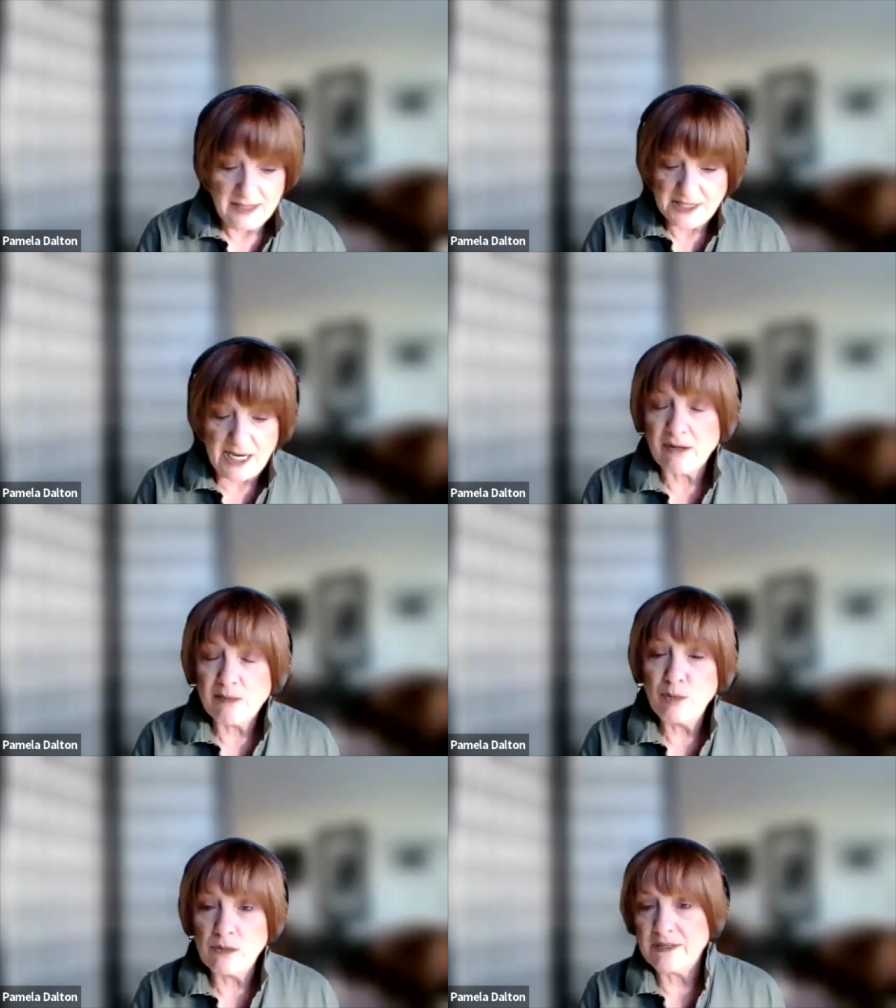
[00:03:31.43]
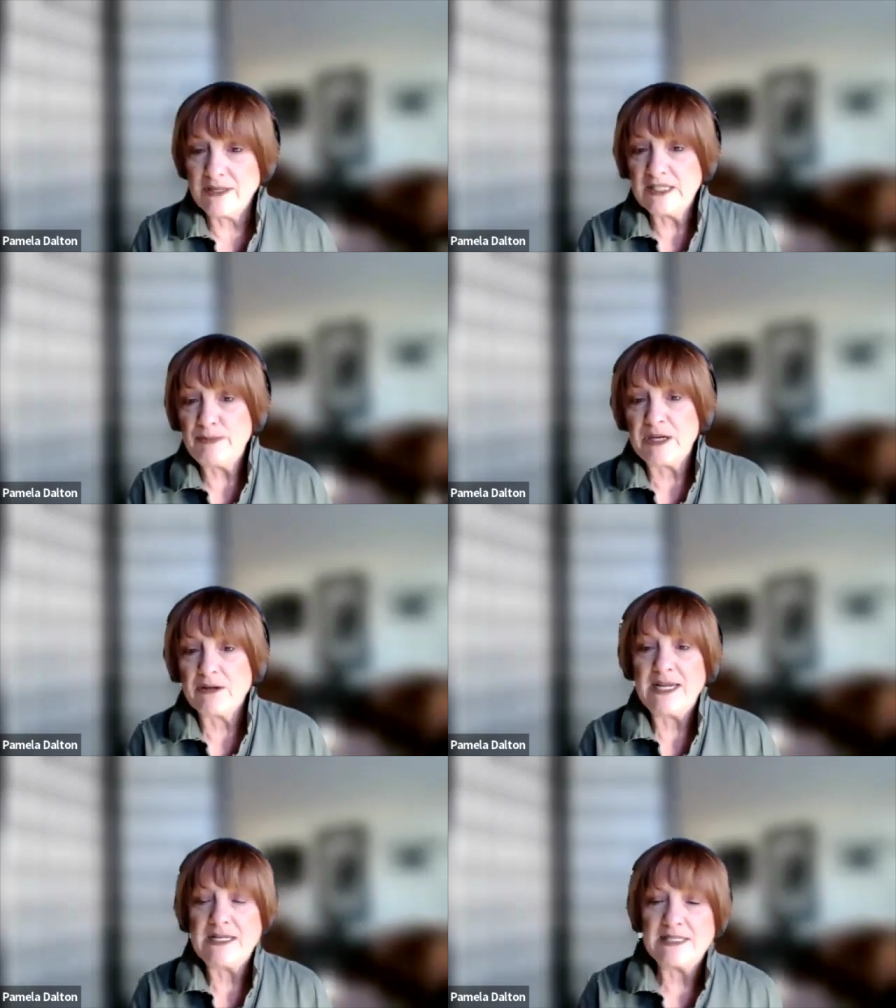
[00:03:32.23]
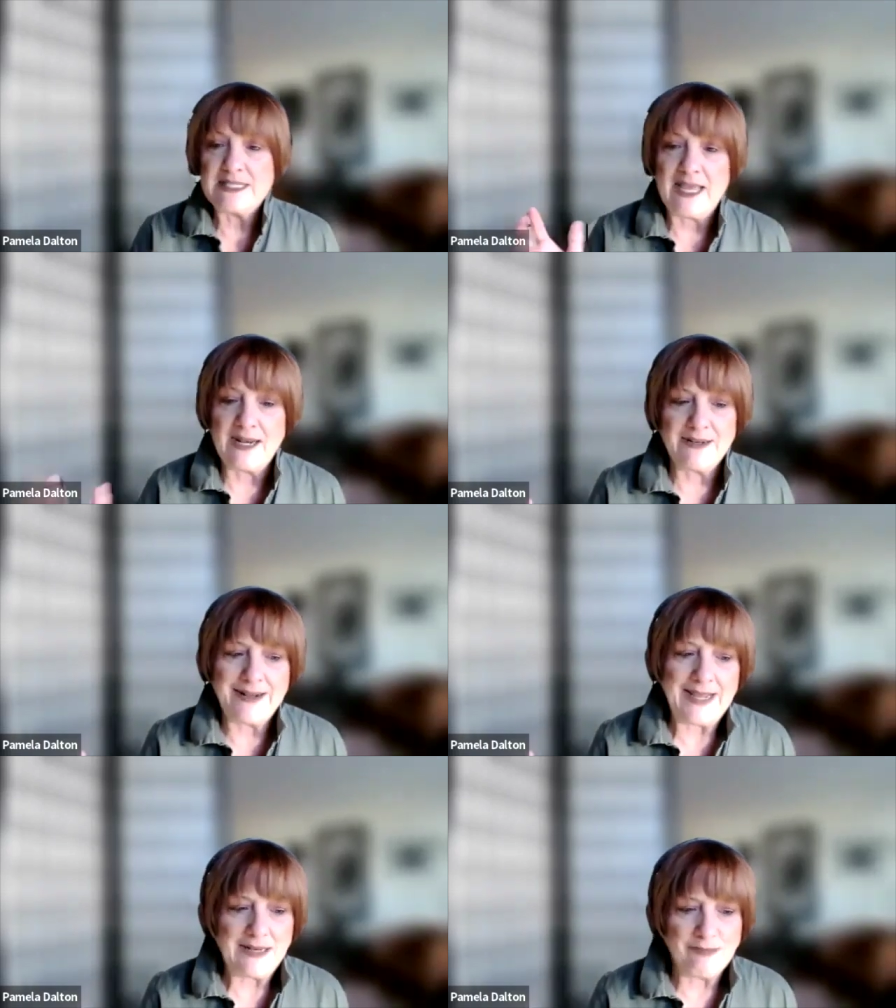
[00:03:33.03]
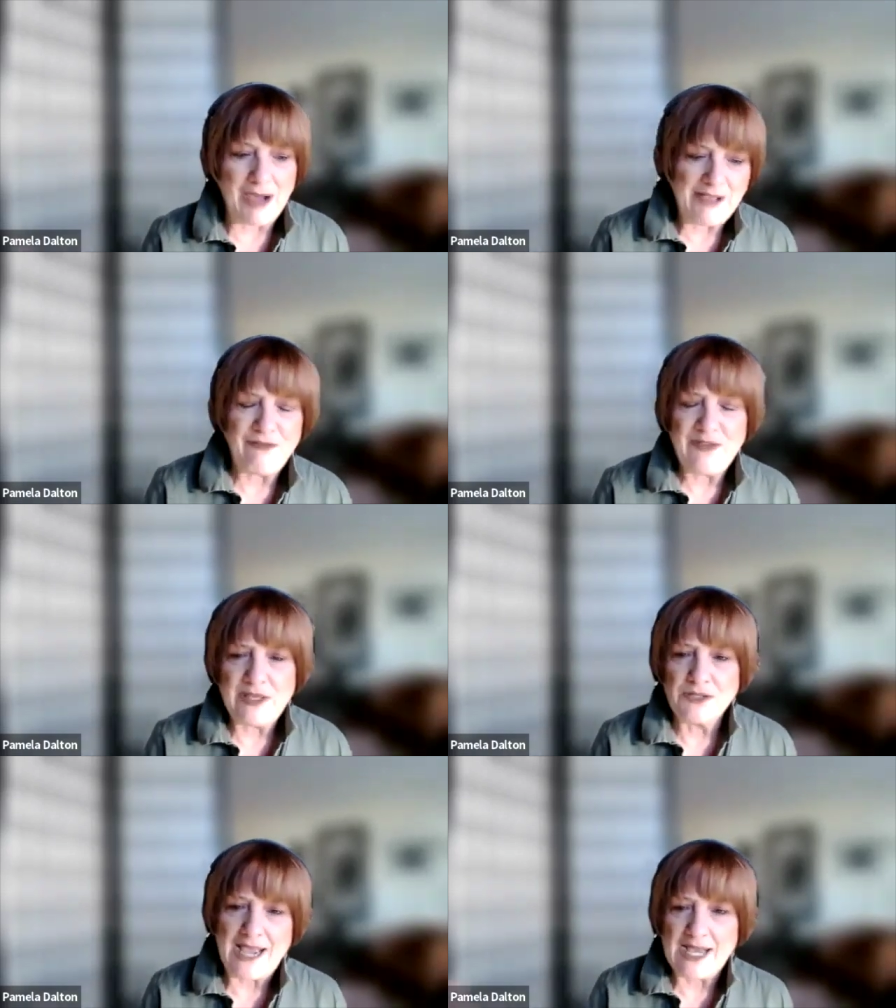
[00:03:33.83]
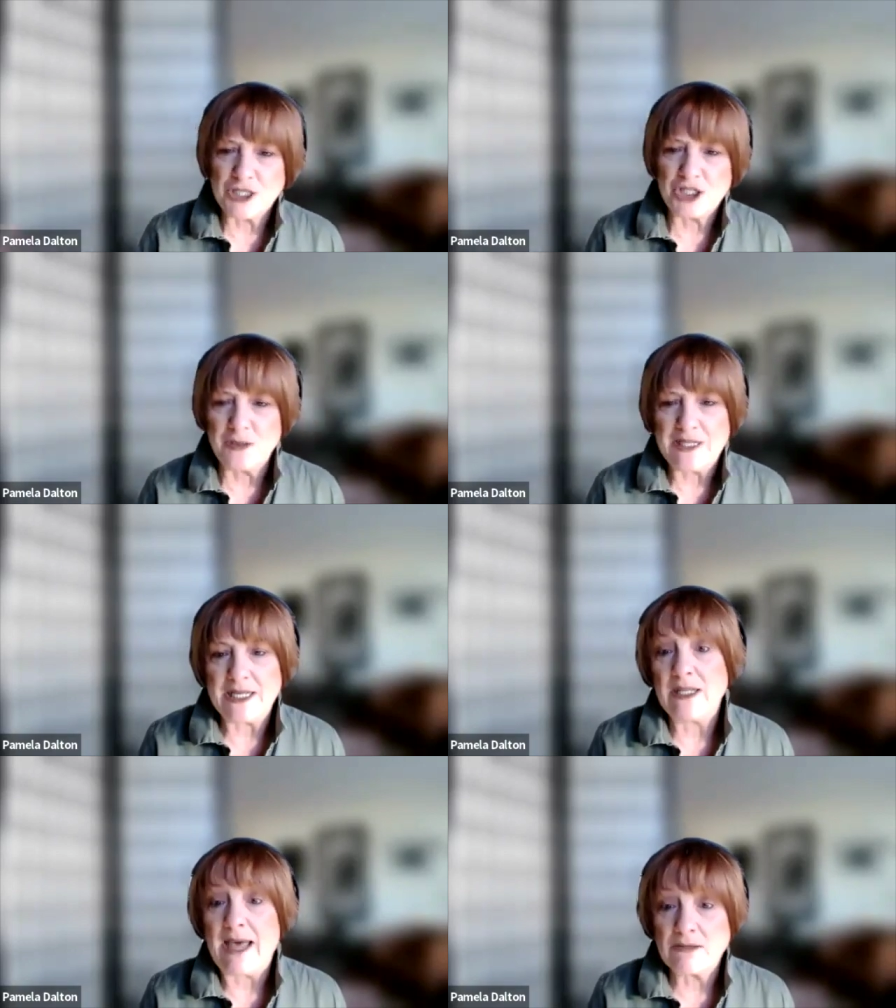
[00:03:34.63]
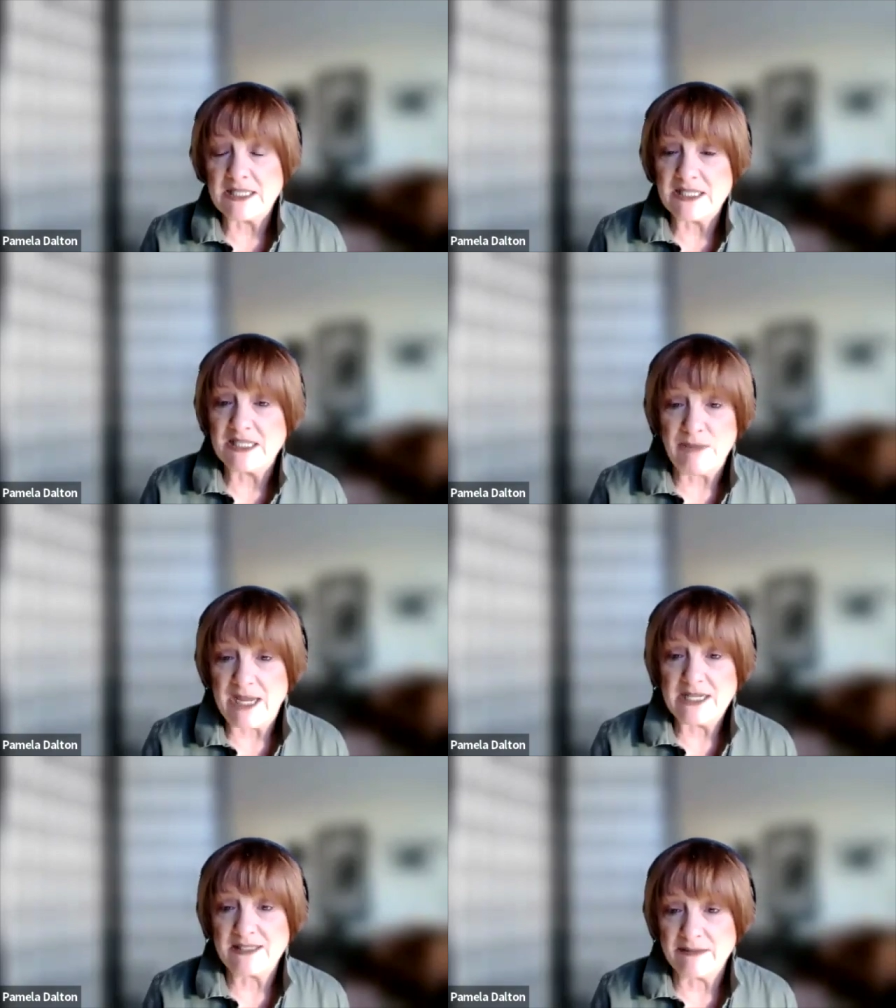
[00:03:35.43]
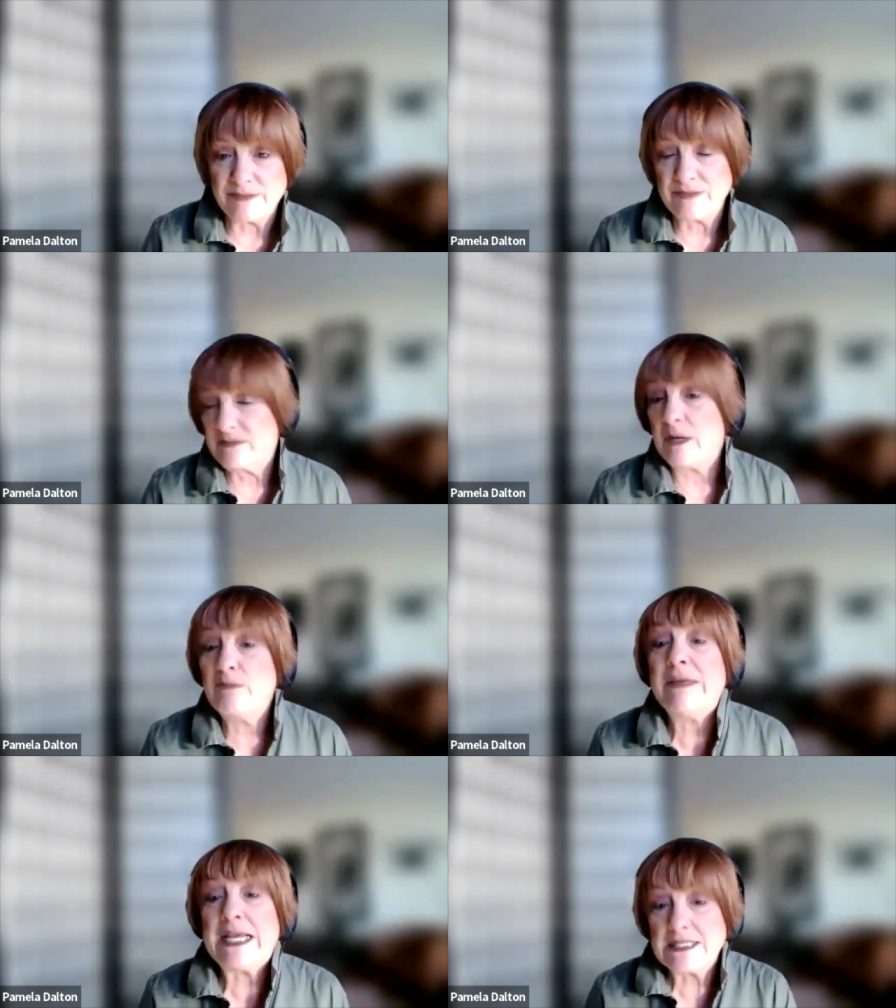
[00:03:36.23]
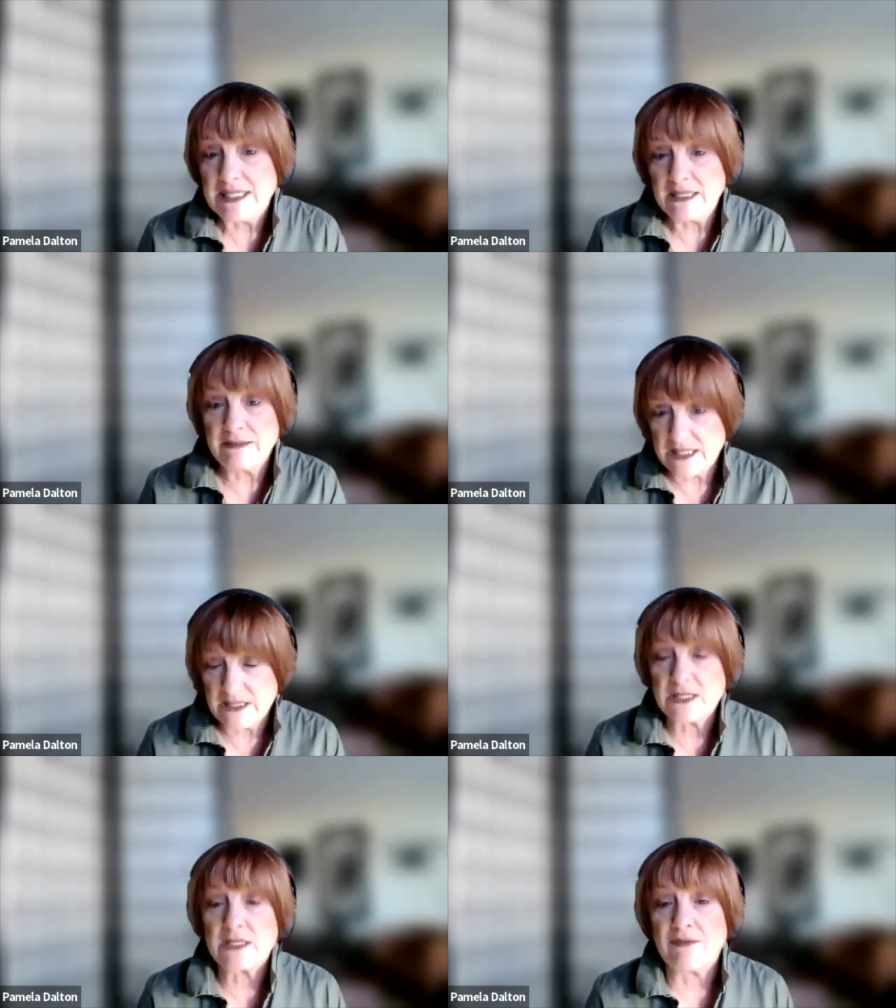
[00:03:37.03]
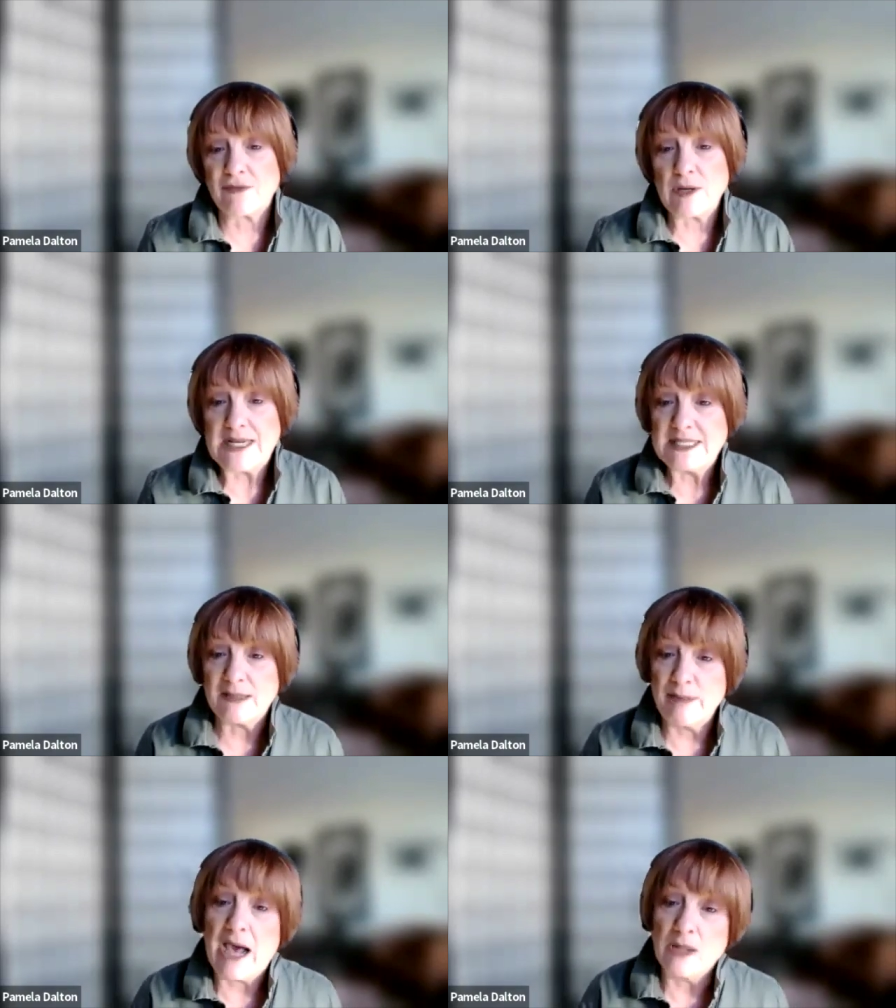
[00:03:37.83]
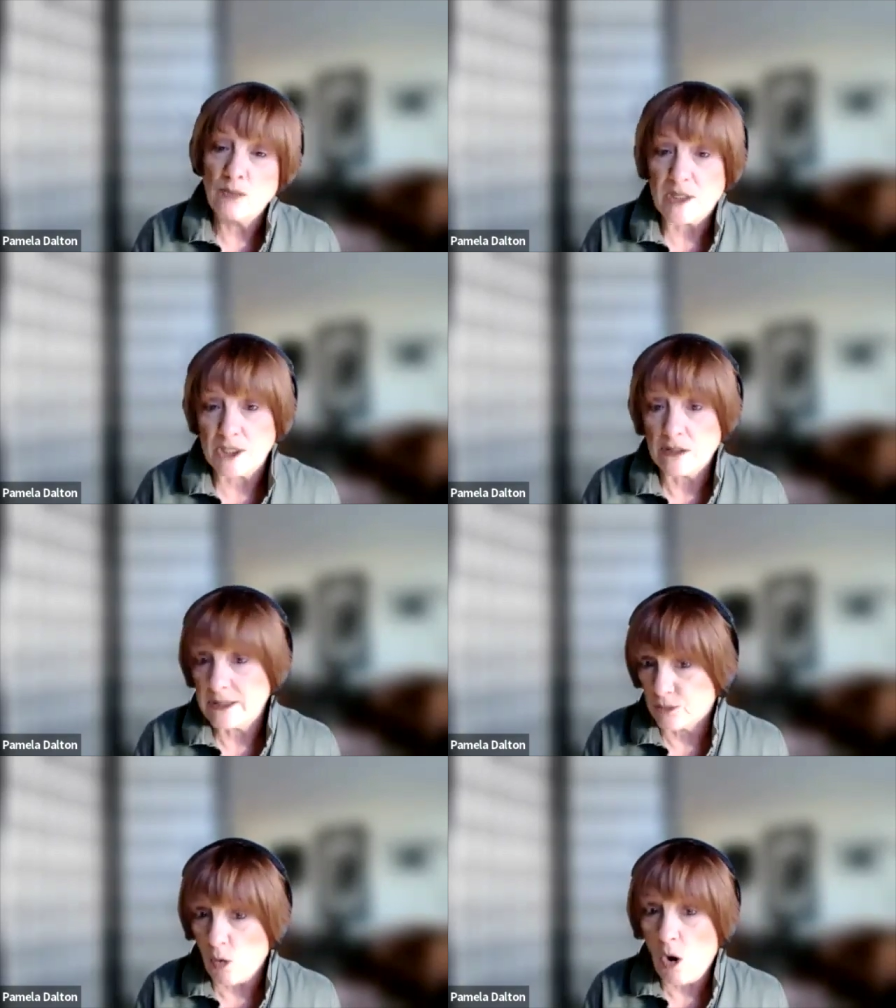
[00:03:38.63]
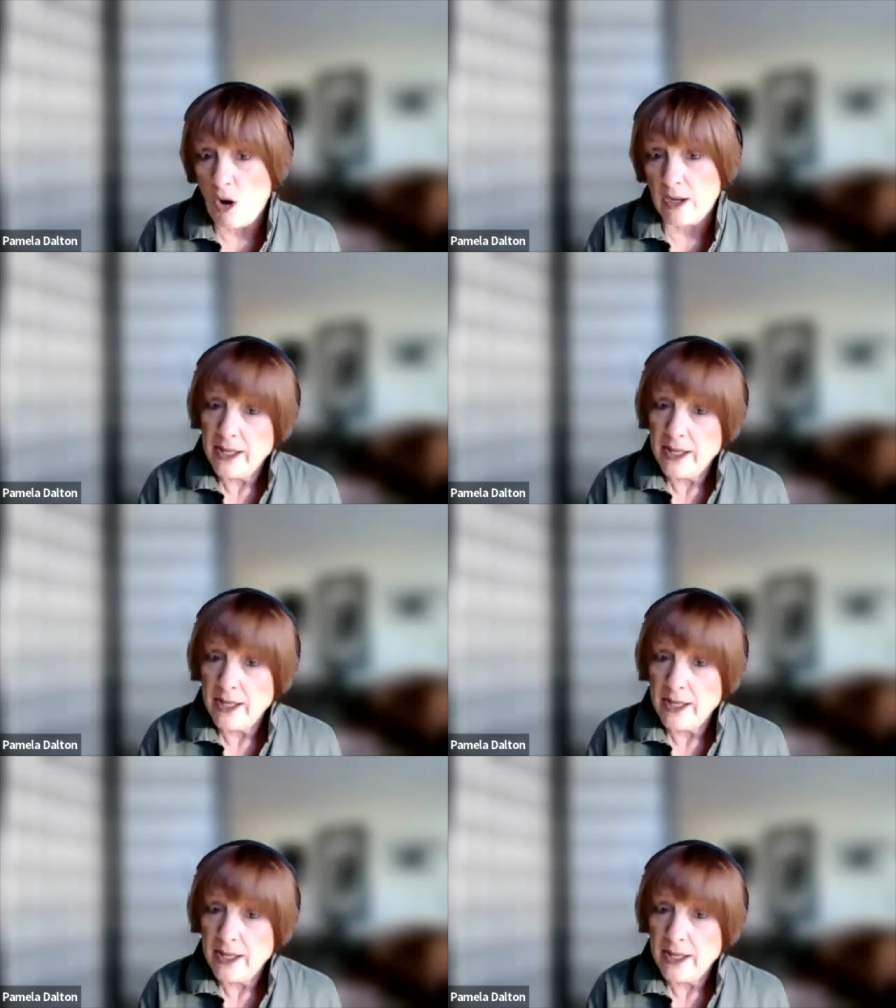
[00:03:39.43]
terrible experience and in my field actually allowed us to make some amazing discoveries about what goes wrong